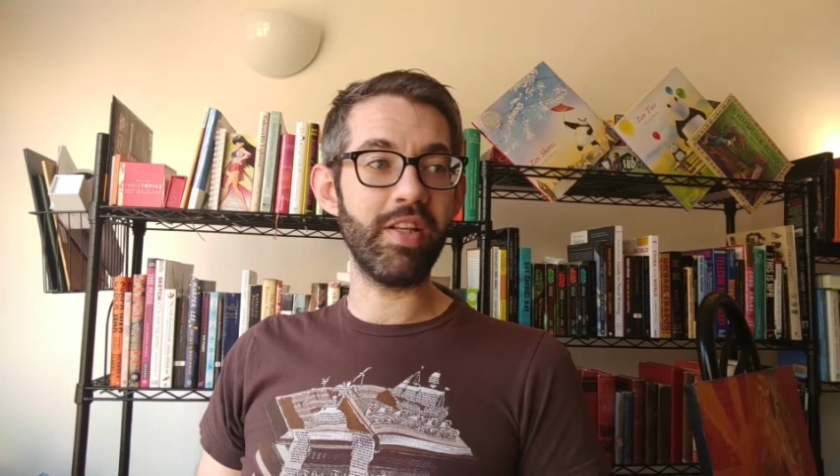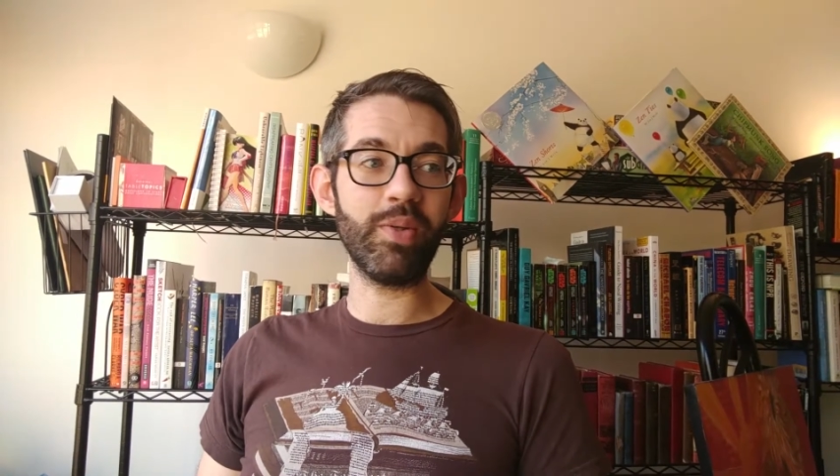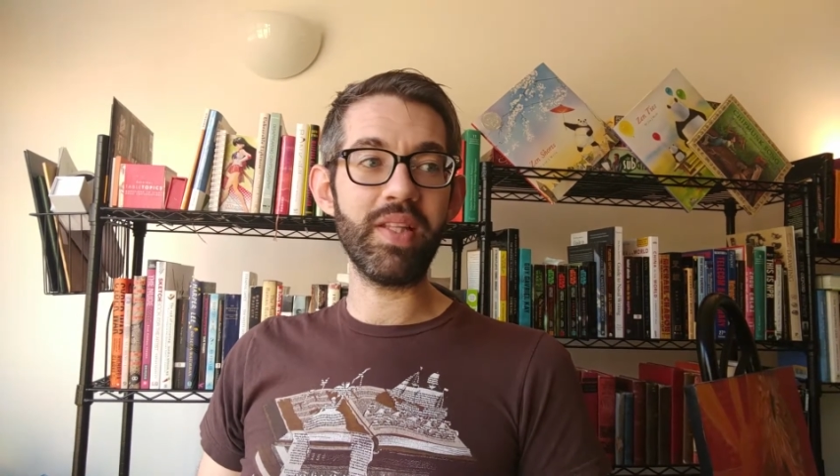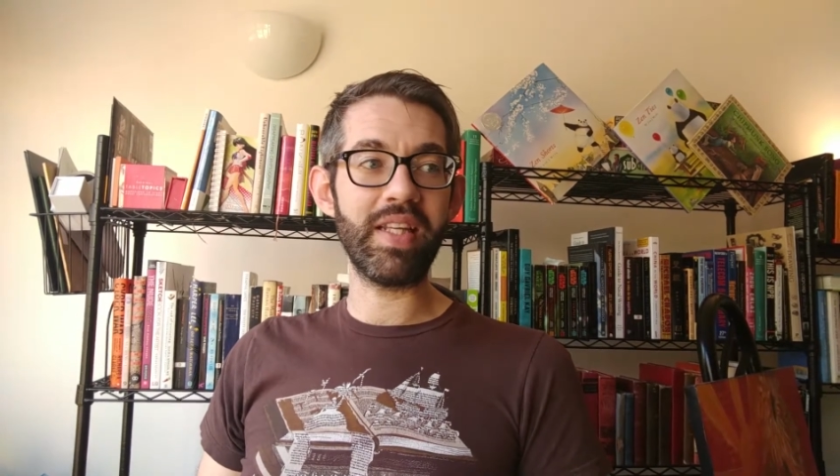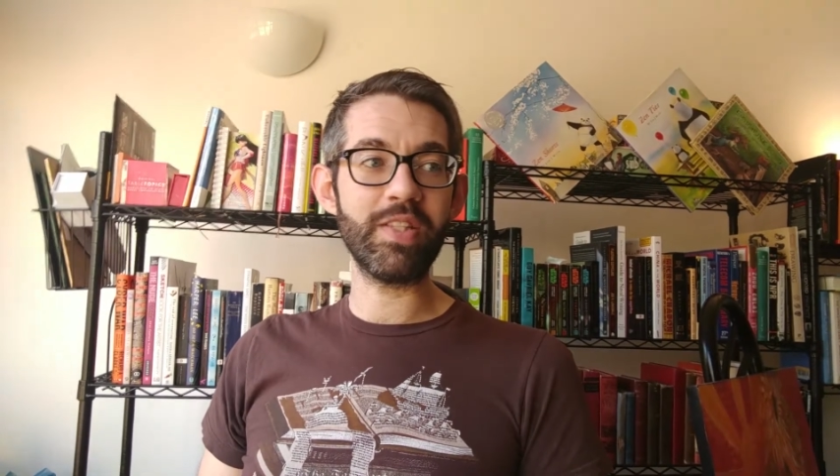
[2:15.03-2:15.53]
you
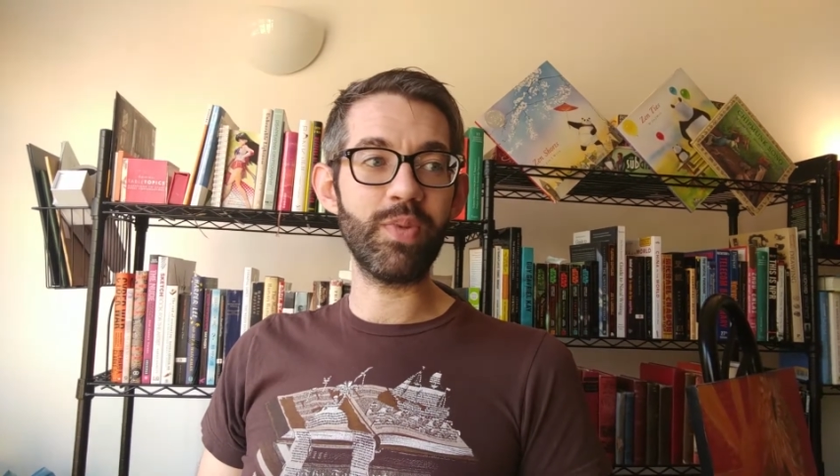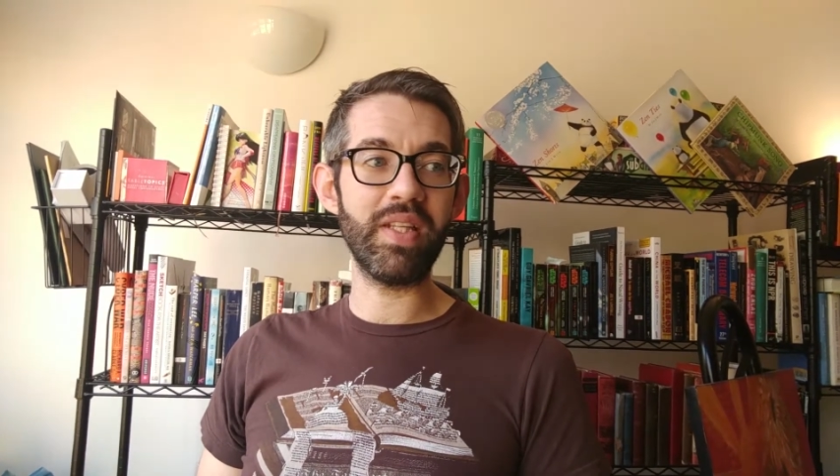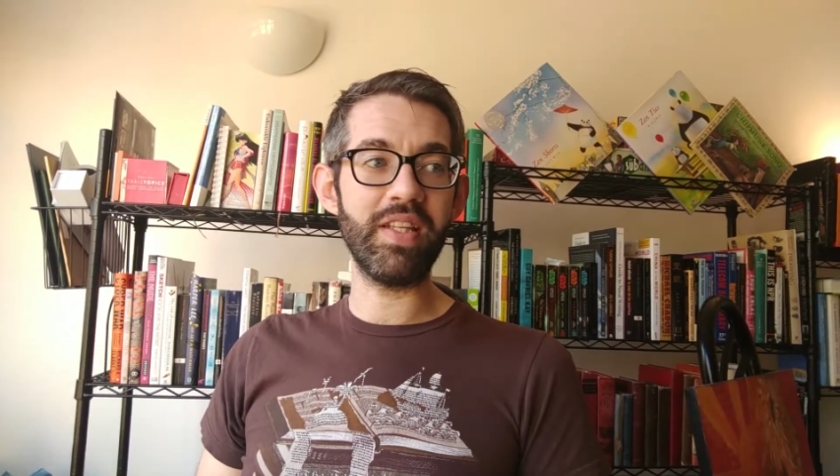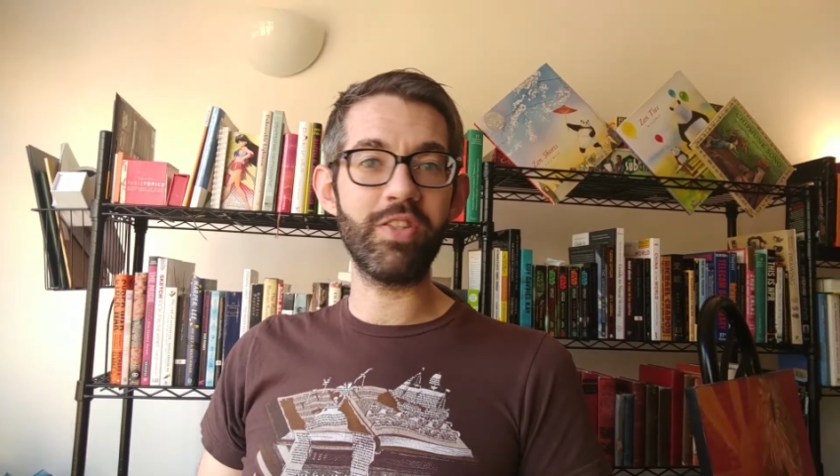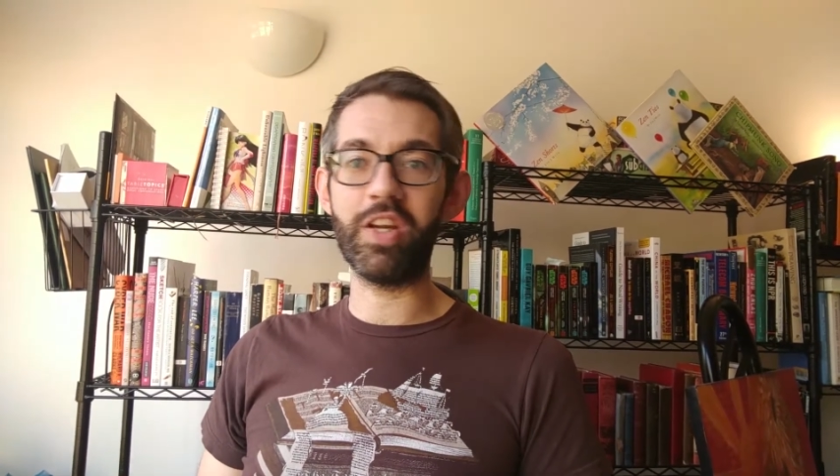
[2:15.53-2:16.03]
know what, that's
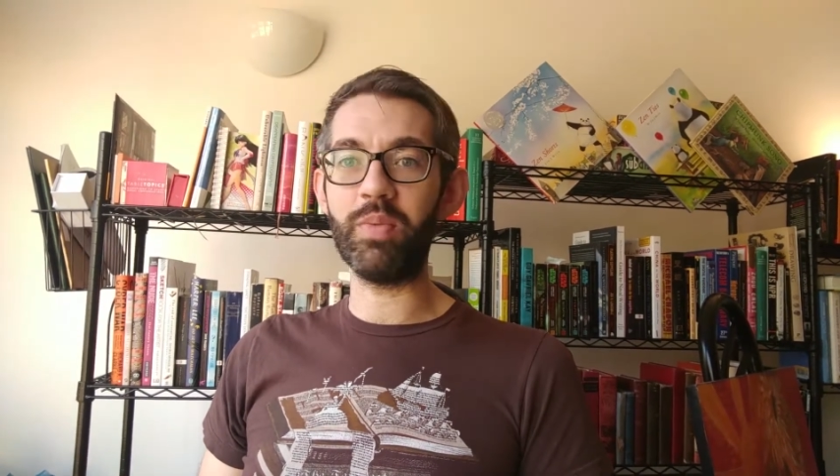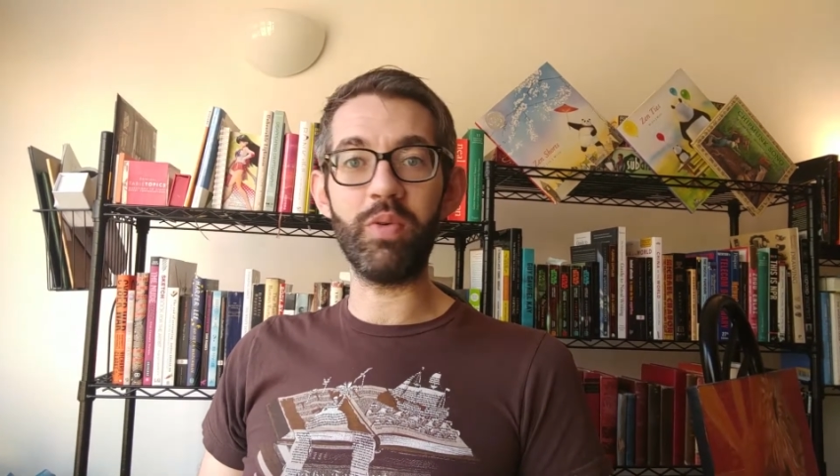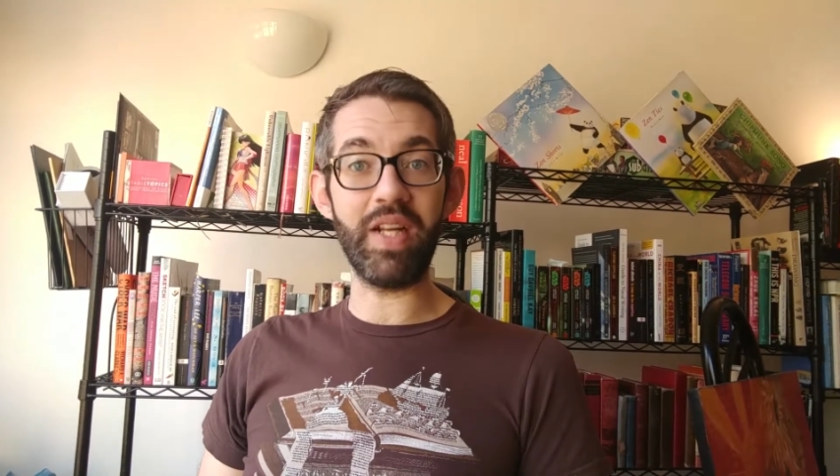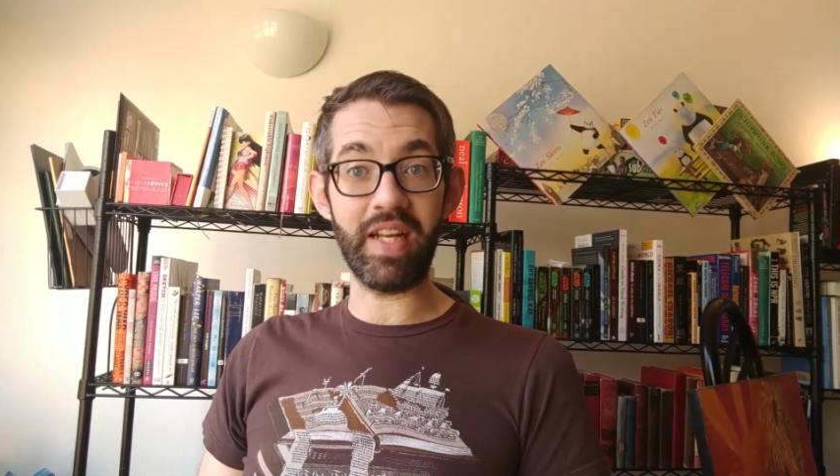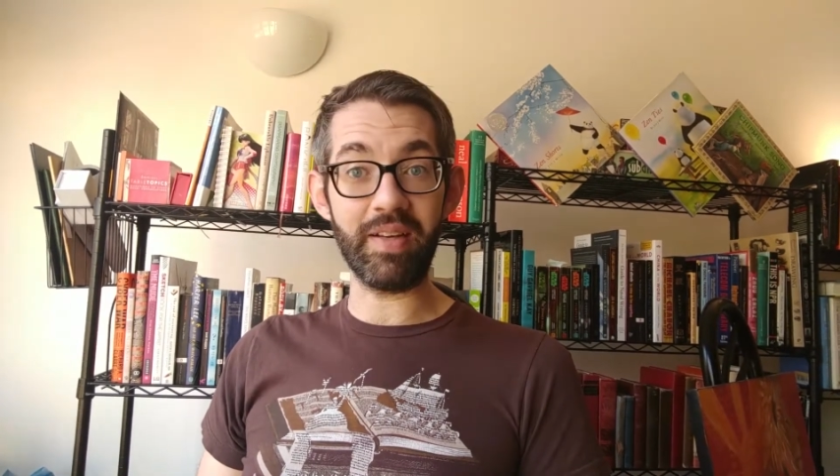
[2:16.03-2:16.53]
when kids are going to be
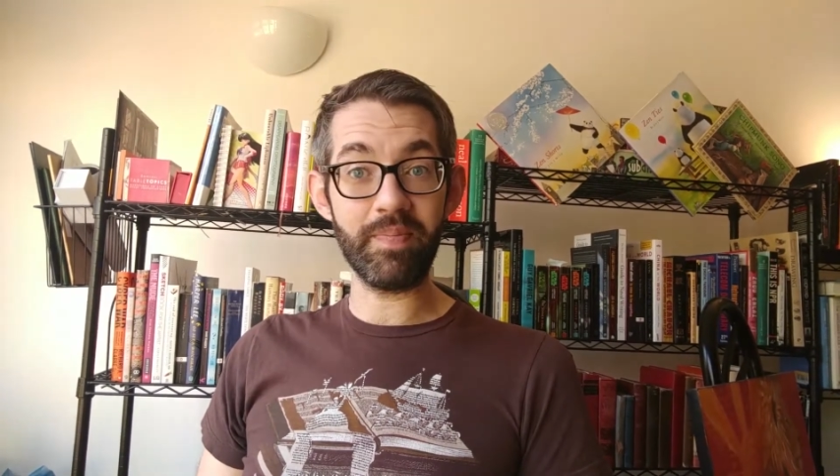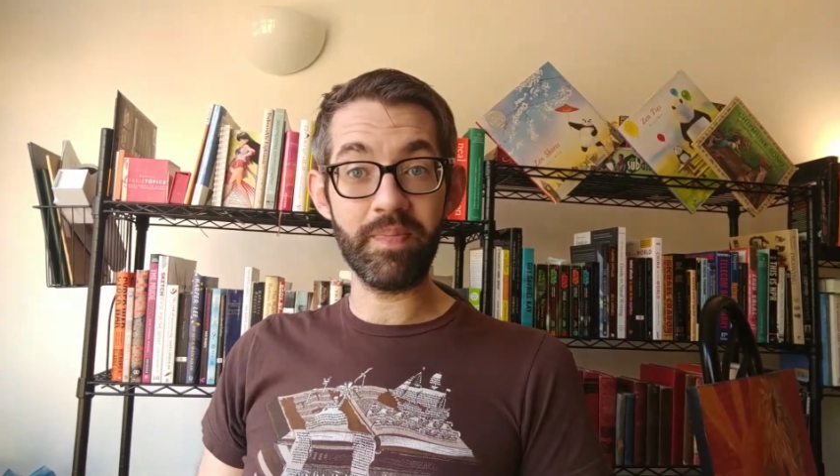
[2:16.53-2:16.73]
reading.